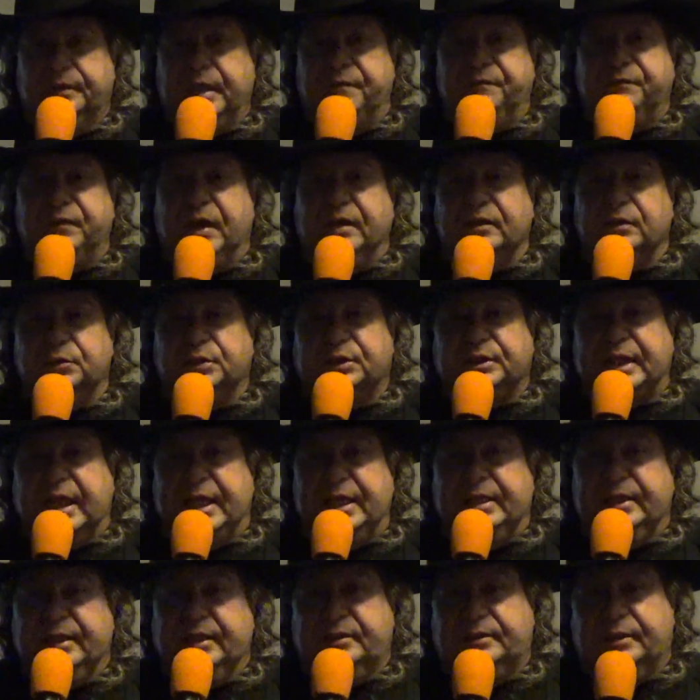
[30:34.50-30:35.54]
They follow
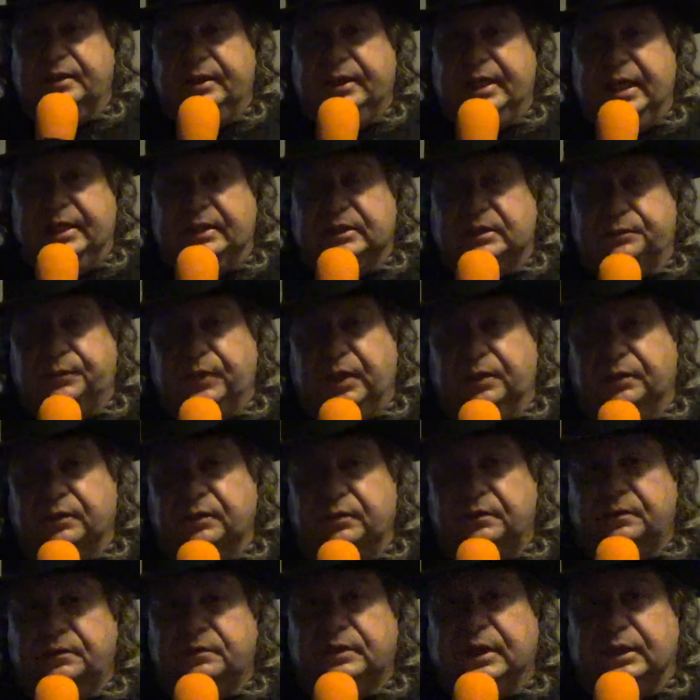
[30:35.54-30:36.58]
Satan into the gates of hell.
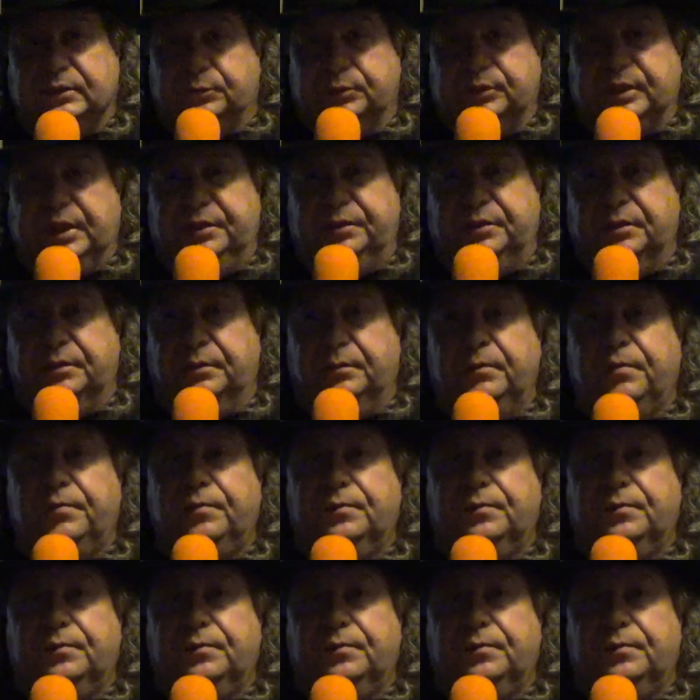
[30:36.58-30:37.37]
That's what they do.